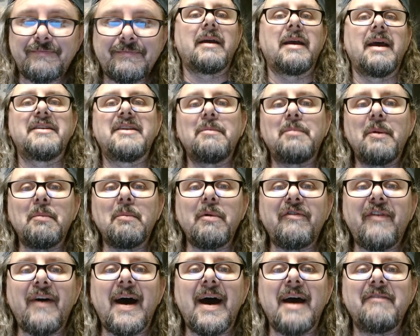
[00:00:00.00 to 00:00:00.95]
Tip number
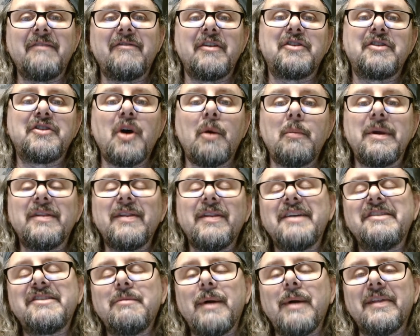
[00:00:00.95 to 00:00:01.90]
5, don't be
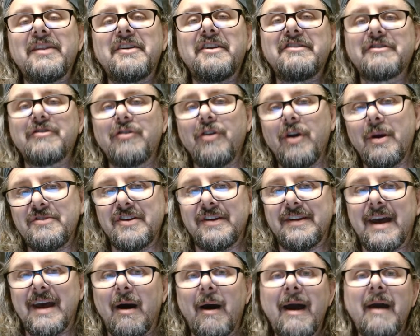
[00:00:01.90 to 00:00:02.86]
lazy about the description.
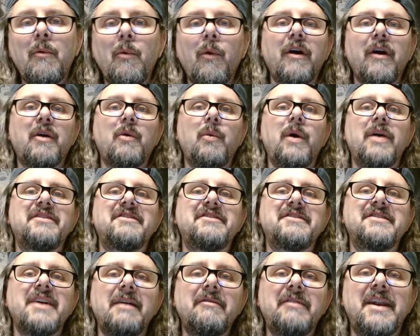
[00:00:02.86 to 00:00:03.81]
Now I work with
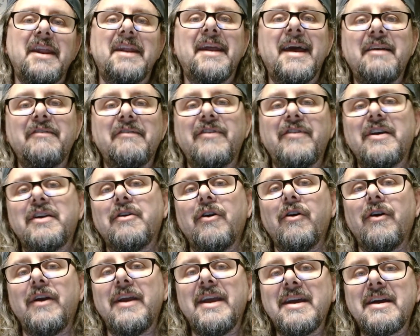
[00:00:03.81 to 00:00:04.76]
7- and
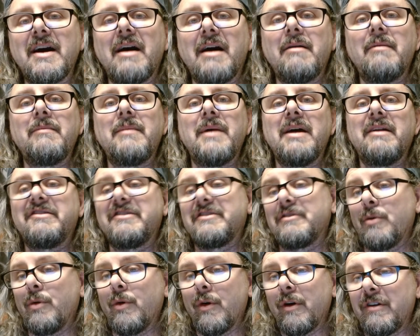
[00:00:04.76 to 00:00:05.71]
8-figure e-com
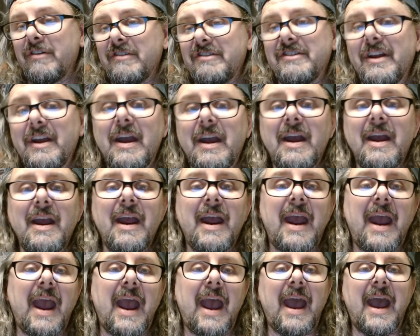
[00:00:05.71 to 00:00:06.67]
stores,
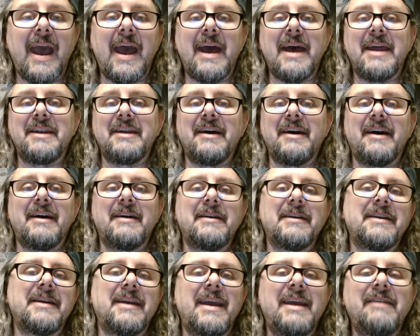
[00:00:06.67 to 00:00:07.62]
and
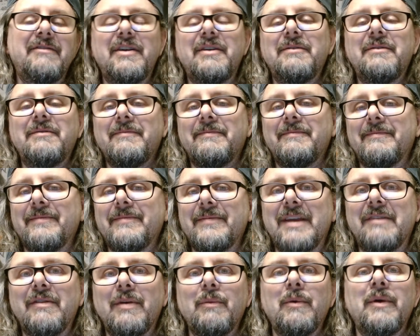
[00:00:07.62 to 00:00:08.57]
even
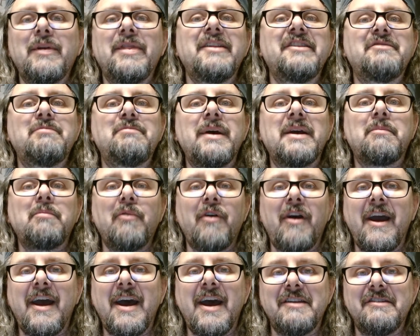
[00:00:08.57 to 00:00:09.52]
with these big
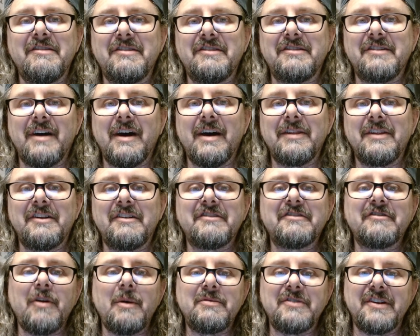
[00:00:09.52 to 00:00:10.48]
brands, the
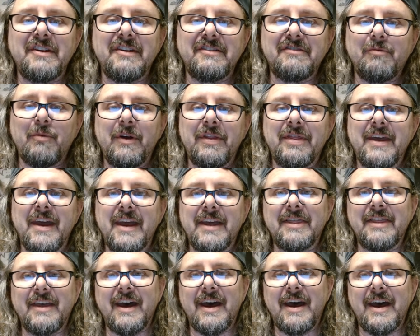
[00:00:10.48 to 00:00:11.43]
description is one thing
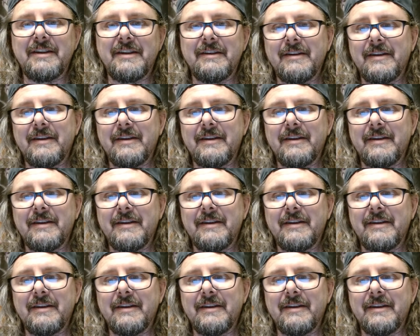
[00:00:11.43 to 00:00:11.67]
that